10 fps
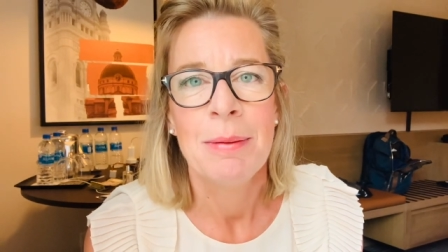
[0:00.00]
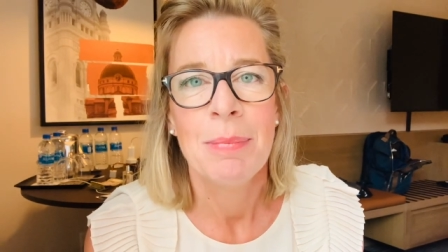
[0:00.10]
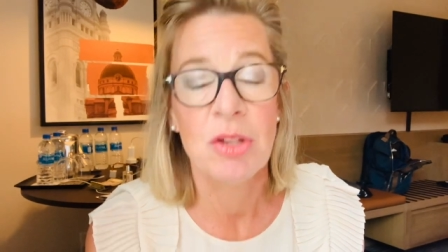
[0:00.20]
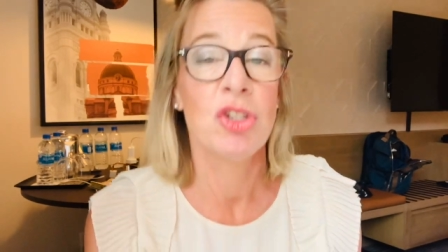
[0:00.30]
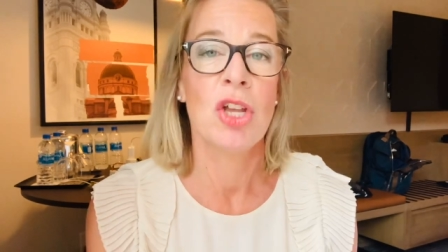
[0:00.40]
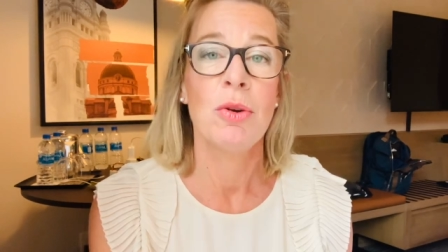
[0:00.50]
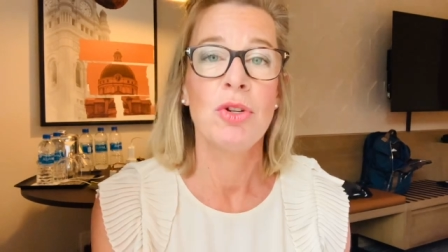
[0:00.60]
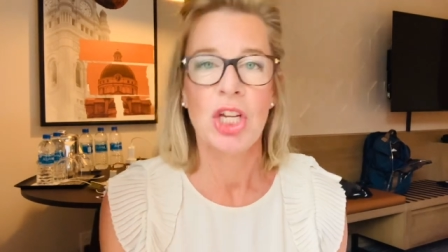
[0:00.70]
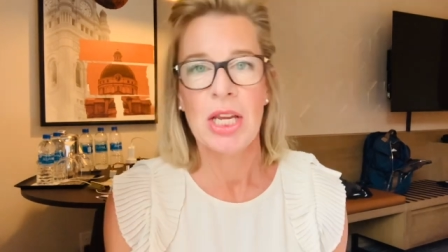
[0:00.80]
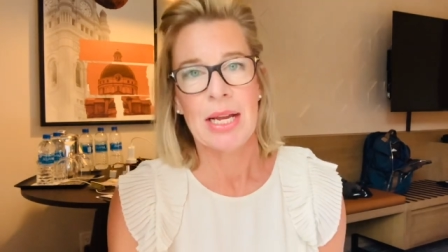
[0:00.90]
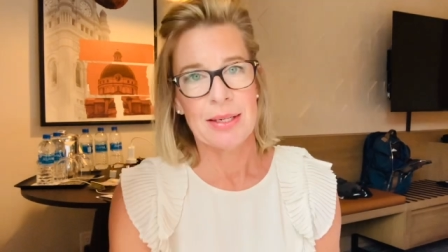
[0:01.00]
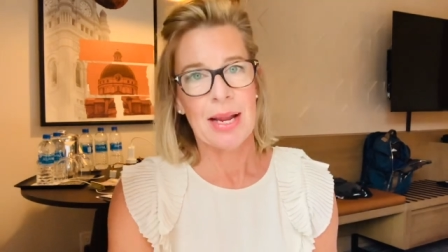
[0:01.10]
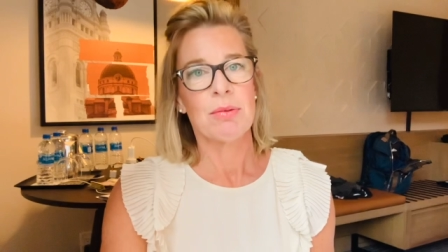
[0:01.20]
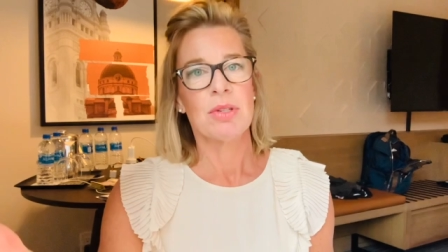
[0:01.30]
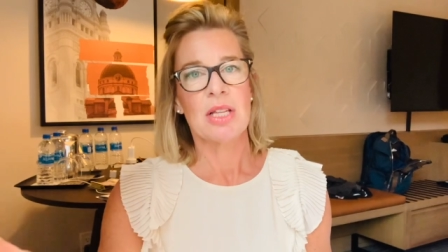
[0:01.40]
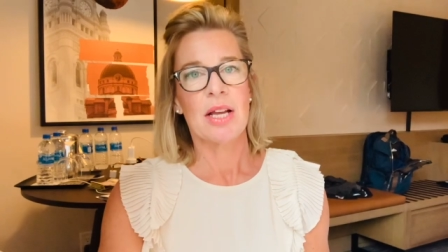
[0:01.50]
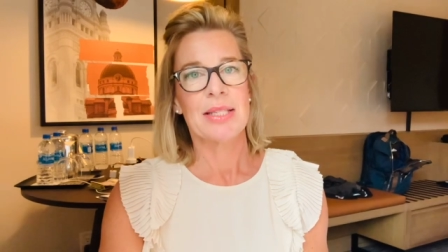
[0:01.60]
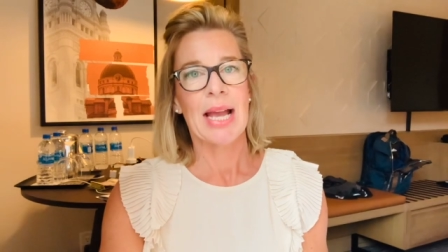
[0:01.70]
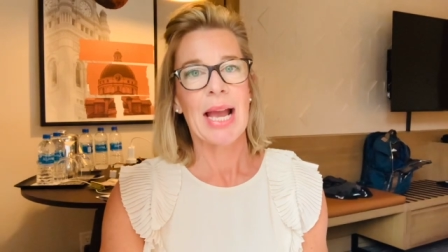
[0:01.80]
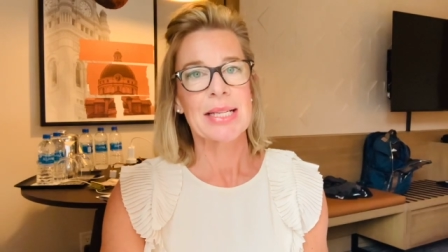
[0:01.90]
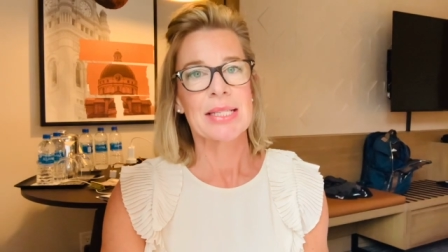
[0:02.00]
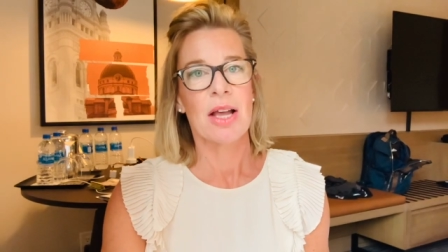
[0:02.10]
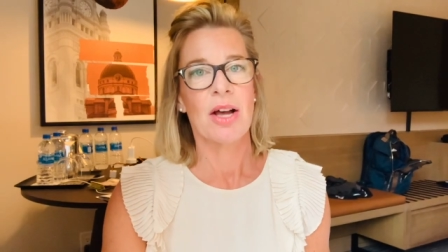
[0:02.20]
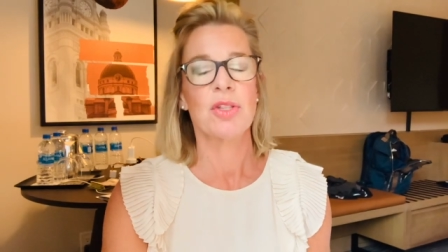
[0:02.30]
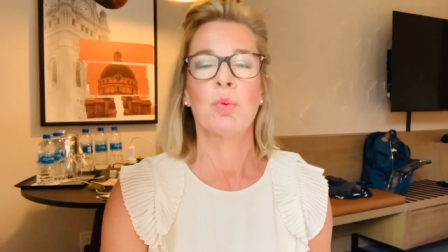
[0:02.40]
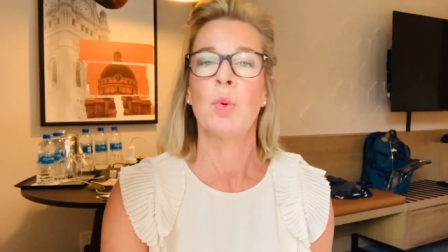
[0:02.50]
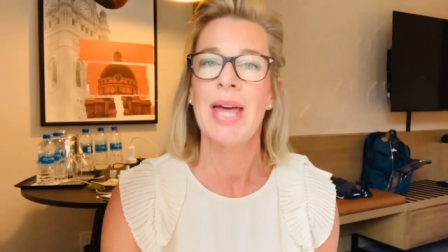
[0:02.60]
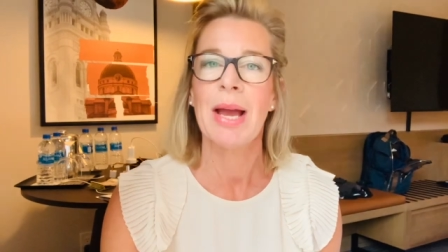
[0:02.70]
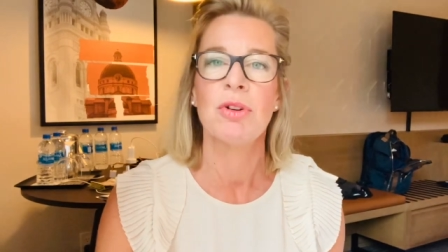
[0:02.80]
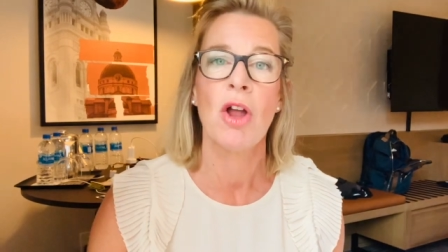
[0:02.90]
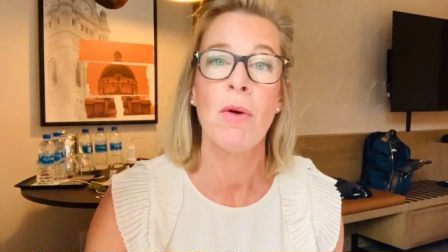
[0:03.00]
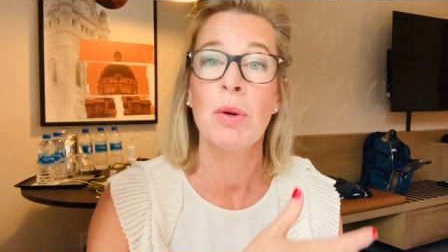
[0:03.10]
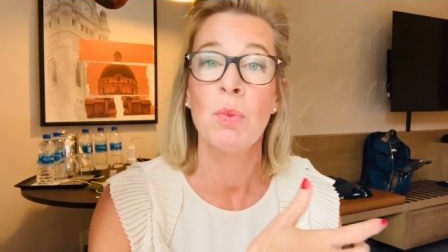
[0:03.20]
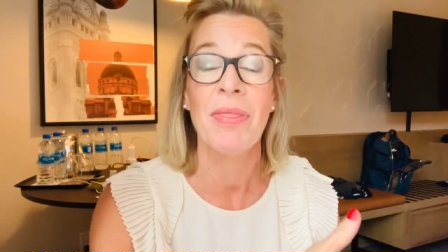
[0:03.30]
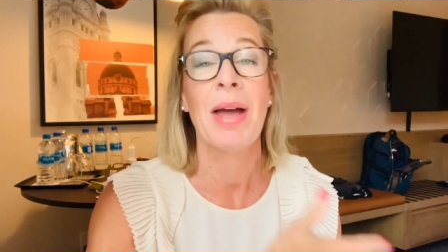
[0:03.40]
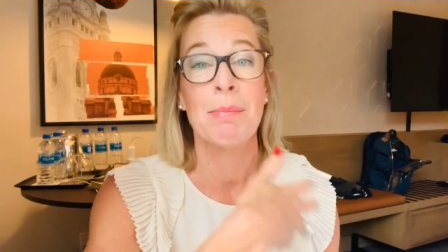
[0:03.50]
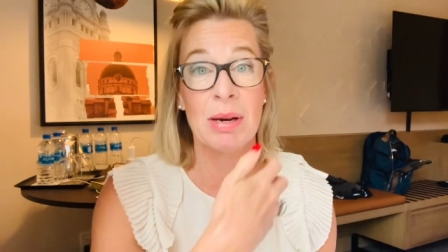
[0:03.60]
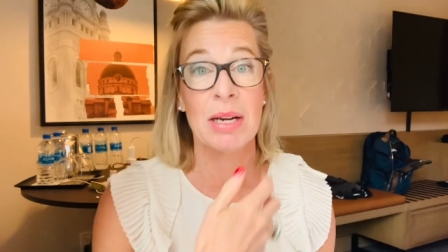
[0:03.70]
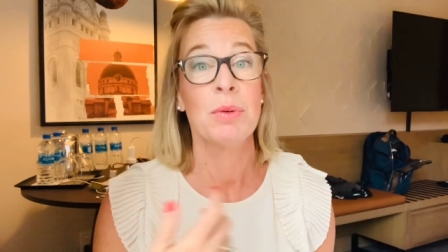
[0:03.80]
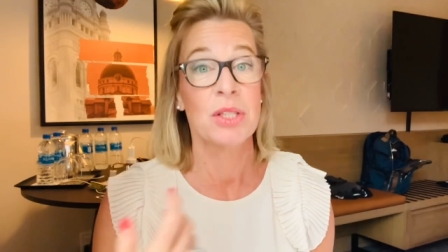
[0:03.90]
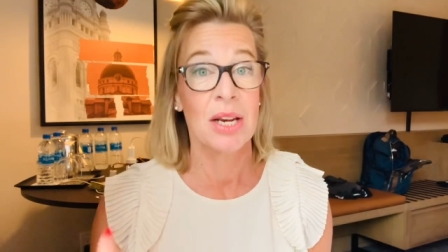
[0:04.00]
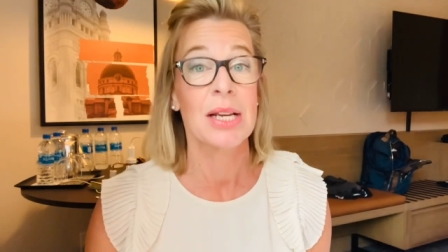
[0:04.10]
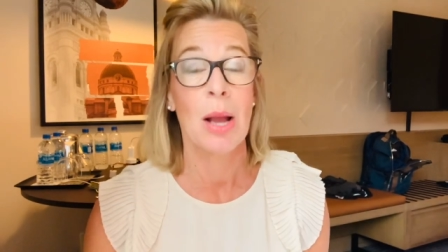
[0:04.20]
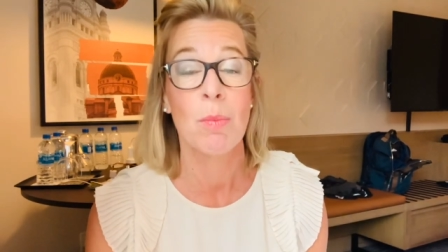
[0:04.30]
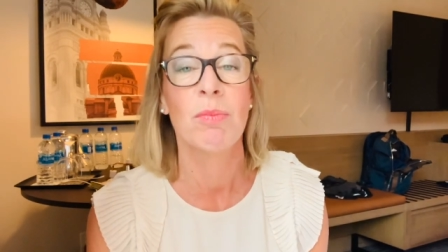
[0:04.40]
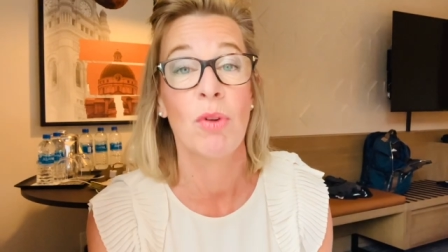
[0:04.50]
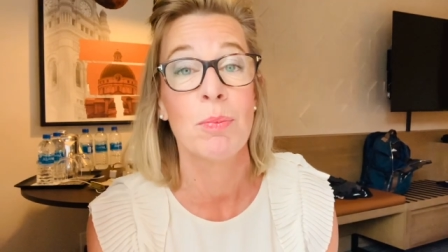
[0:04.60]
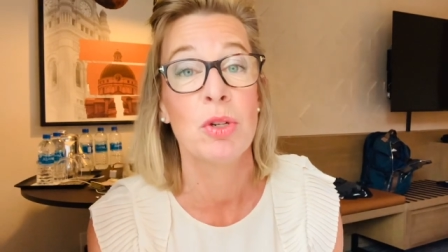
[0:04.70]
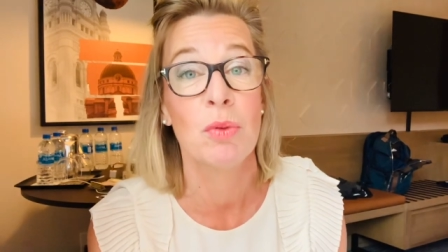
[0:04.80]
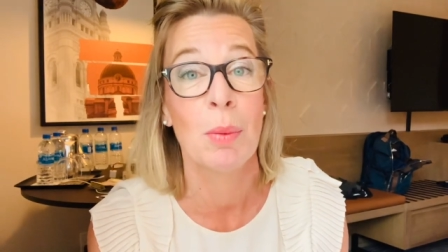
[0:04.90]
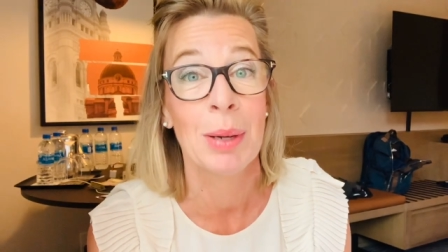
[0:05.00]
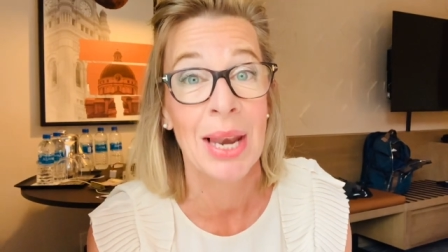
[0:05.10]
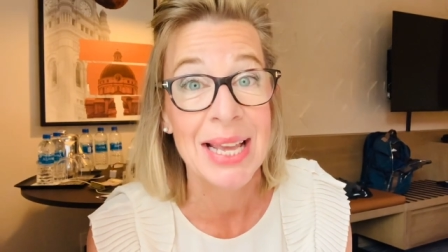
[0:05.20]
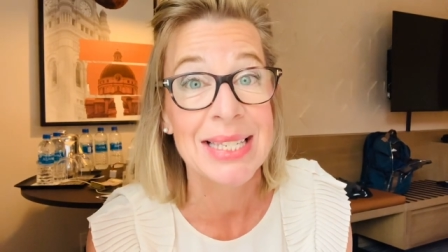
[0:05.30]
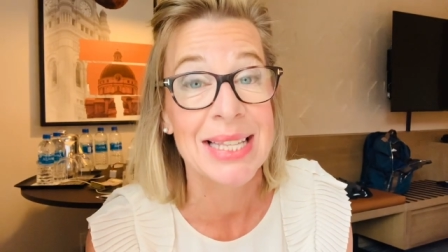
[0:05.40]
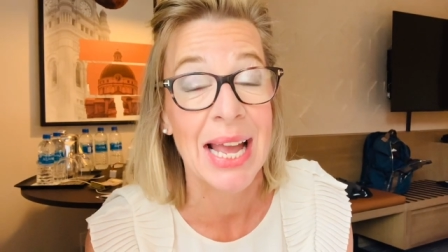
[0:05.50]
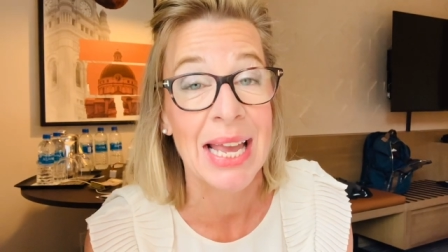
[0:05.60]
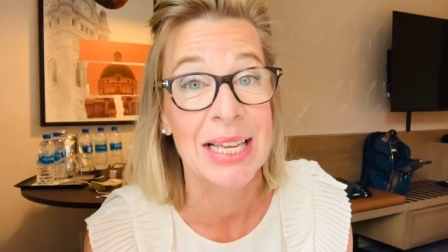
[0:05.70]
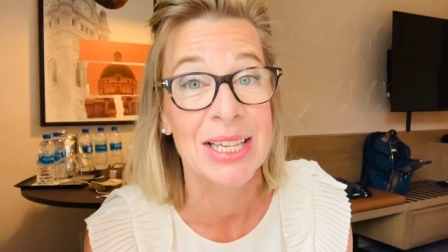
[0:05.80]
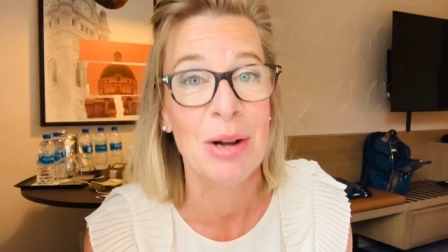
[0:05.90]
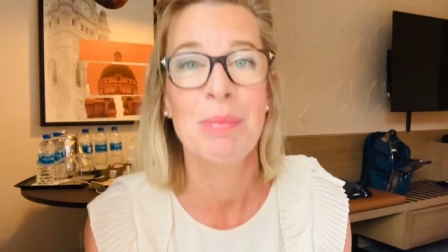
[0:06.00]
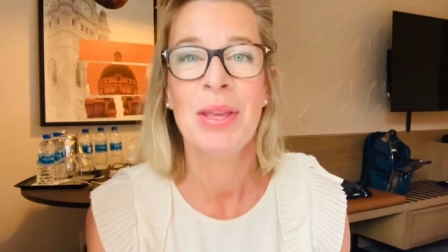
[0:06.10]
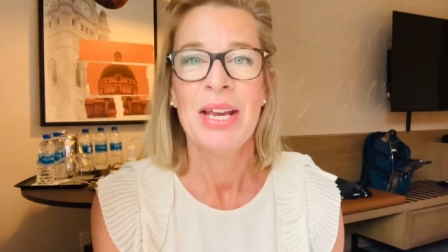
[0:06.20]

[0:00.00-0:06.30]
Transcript: And so she announced her tax cuts without knowing where that money was going to come from to replace that income.